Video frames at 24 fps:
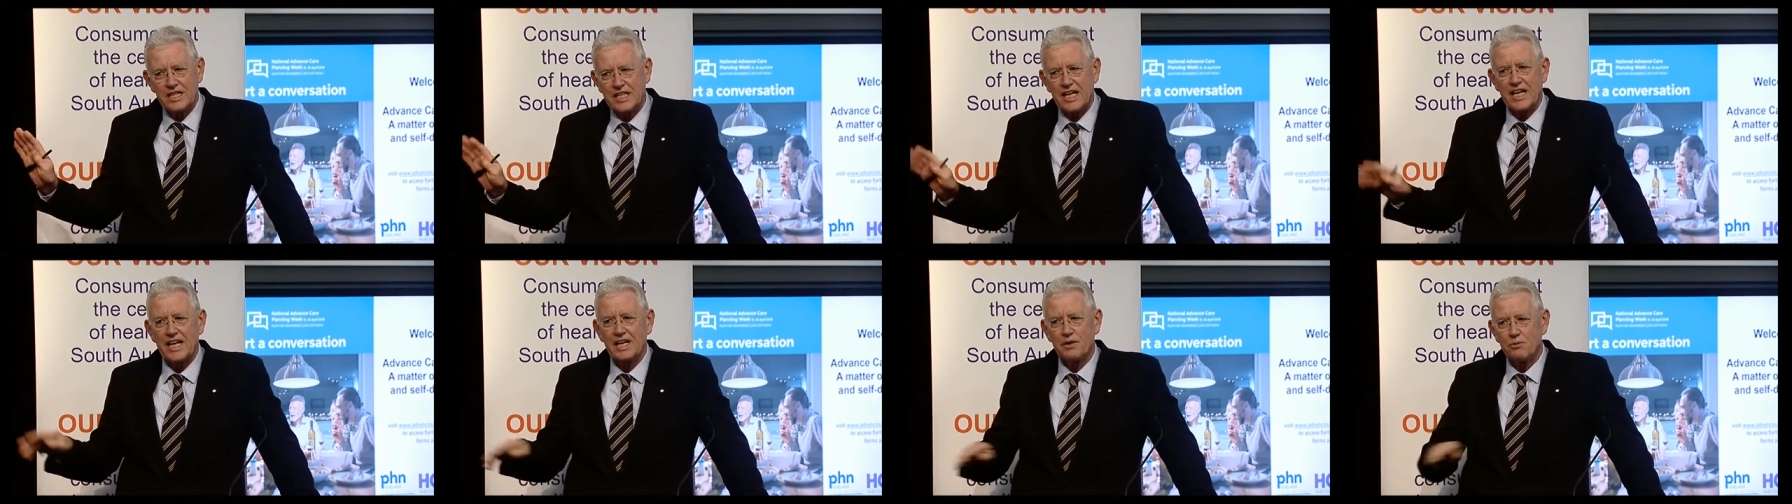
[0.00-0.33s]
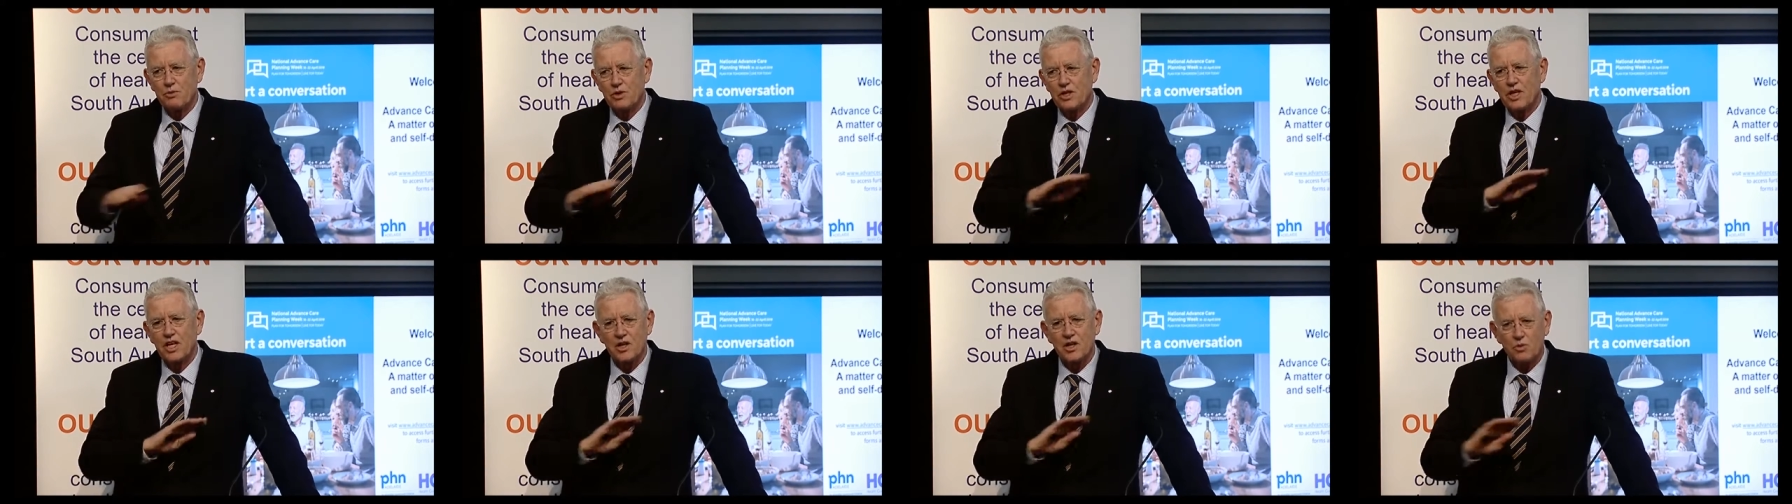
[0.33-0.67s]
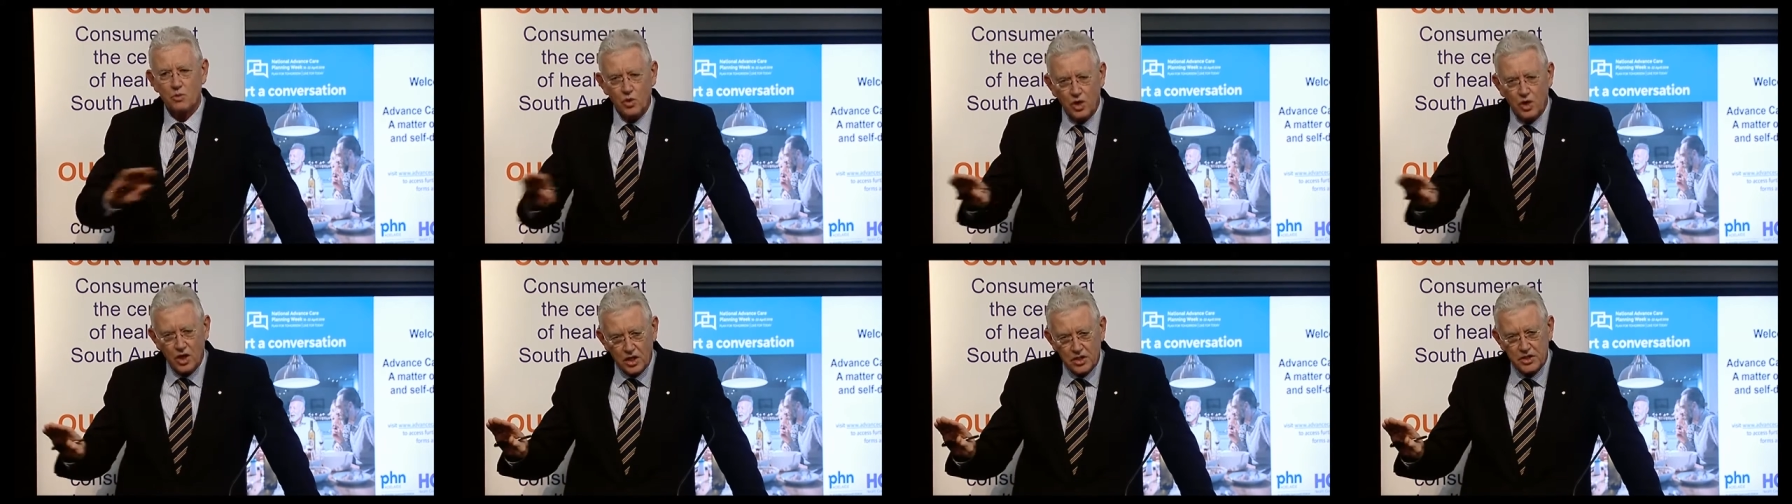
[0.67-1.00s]
down what I
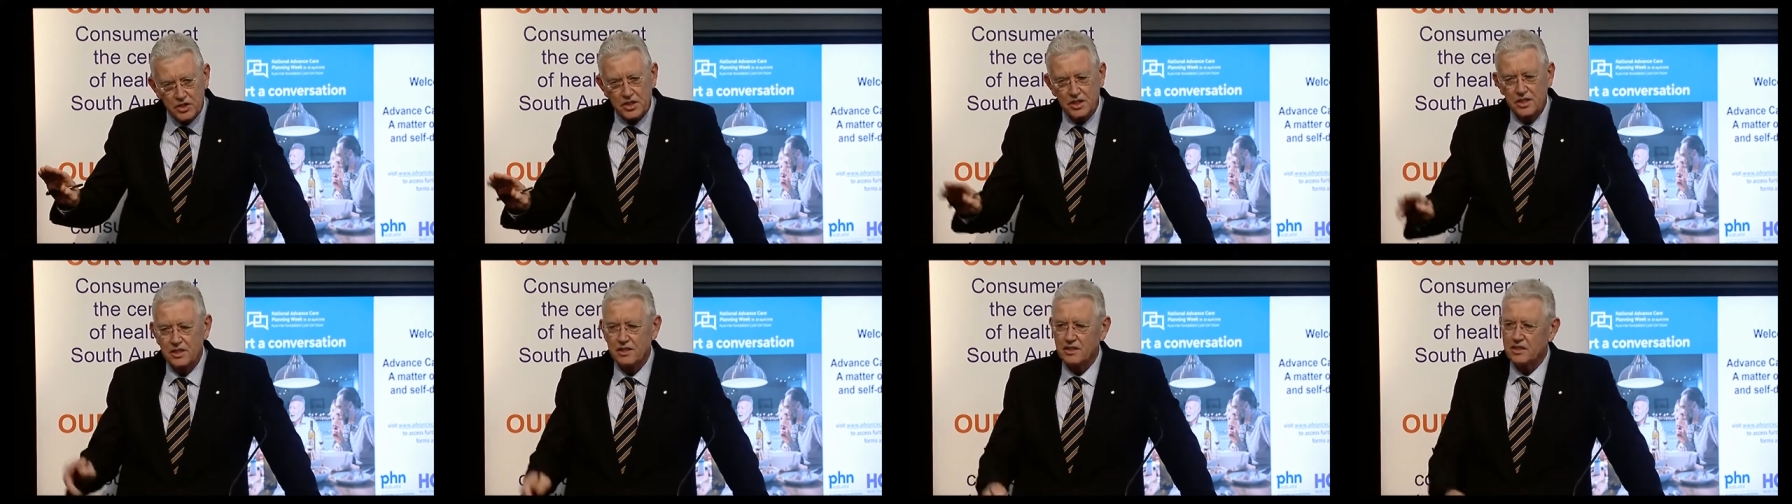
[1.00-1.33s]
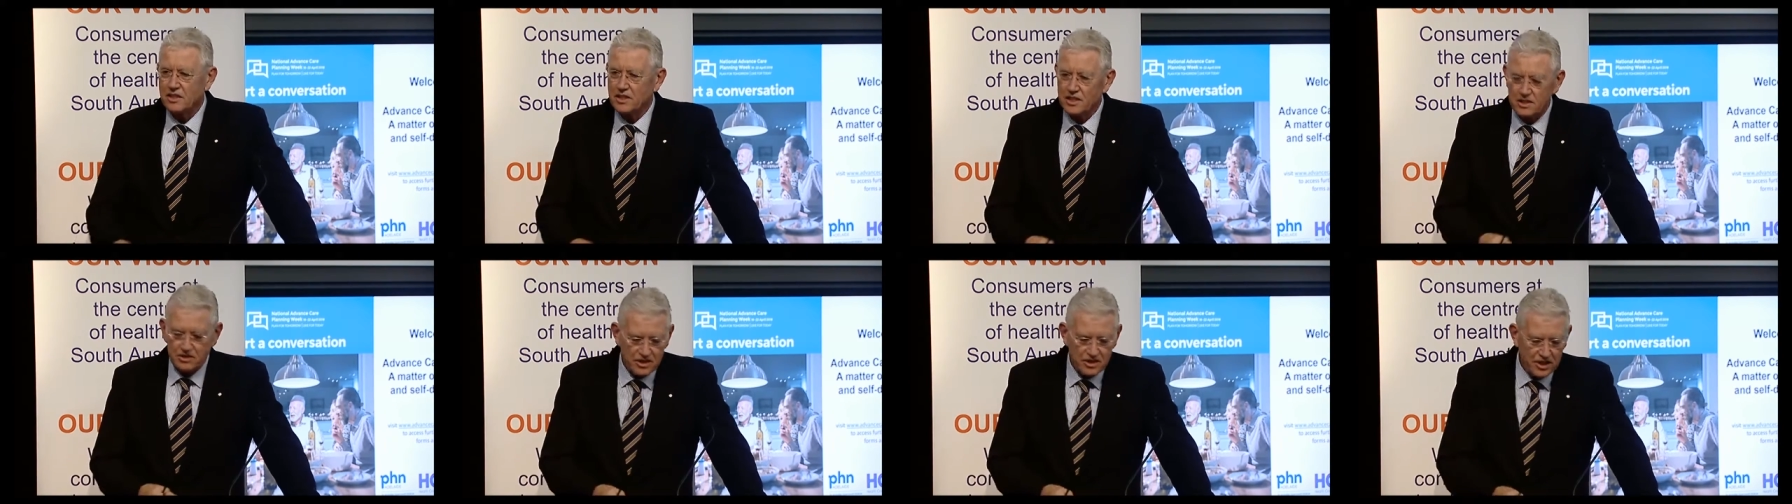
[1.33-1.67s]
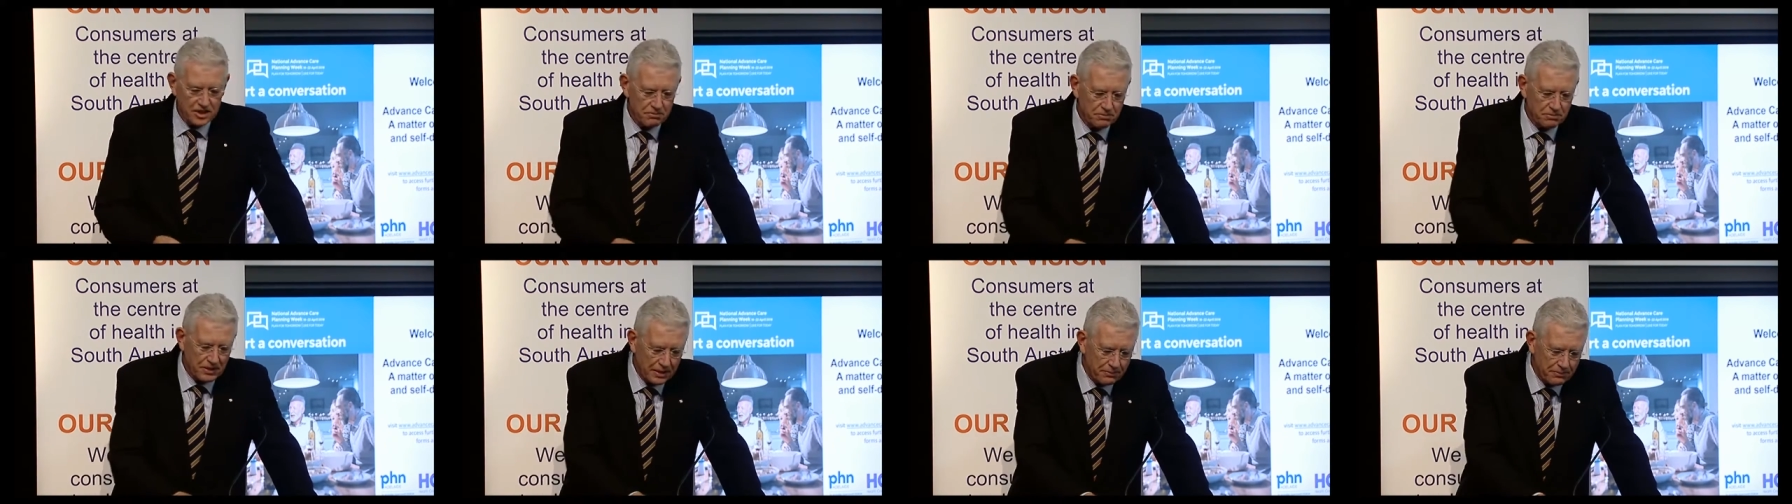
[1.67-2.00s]
want,
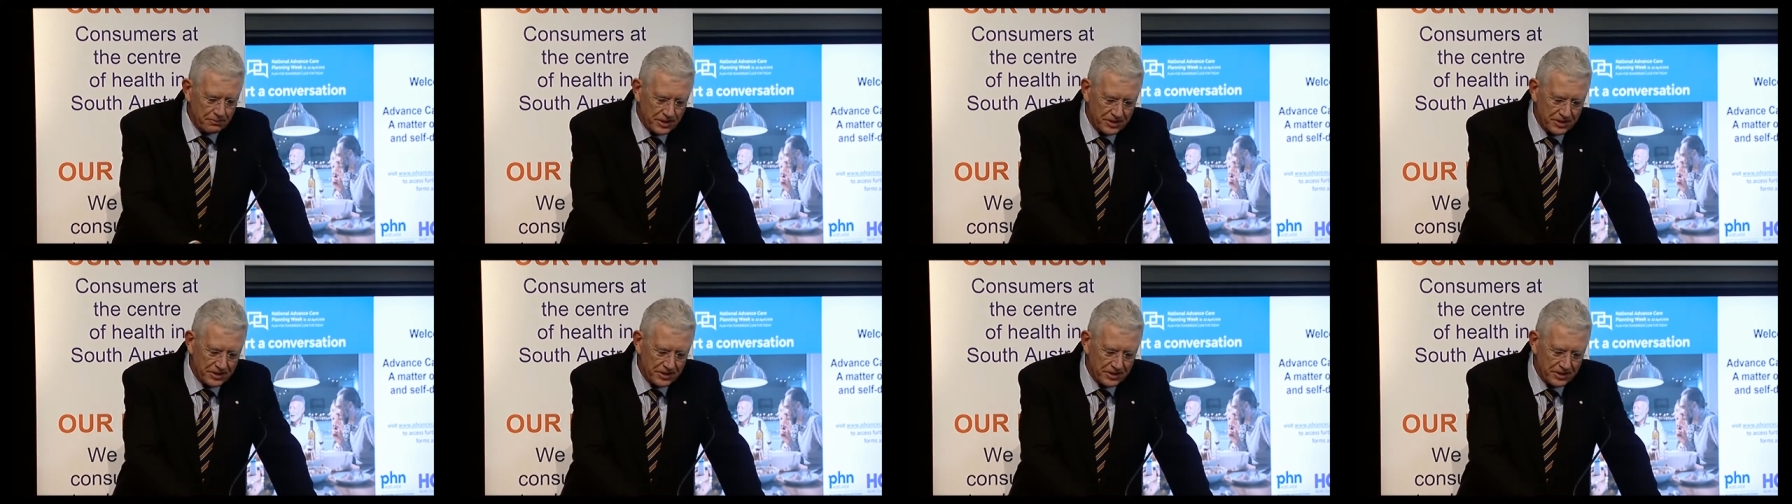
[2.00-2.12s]
then mum